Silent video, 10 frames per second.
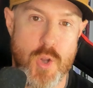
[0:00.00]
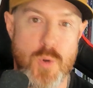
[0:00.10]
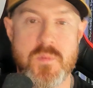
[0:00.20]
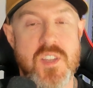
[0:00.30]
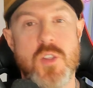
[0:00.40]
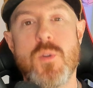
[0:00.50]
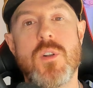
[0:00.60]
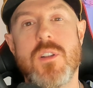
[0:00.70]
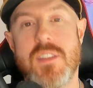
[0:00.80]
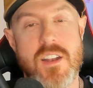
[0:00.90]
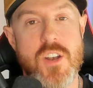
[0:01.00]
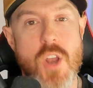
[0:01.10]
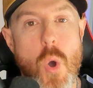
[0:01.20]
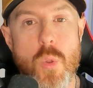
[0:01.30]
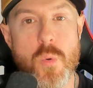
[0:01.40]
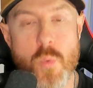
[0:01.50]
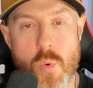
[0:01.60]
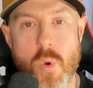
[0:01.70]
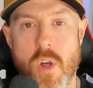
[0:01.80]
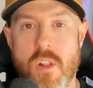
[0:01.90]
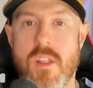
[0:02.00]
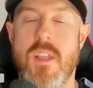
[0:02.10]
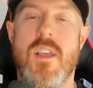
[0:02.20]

Oopsie doodle, didn't know the rule.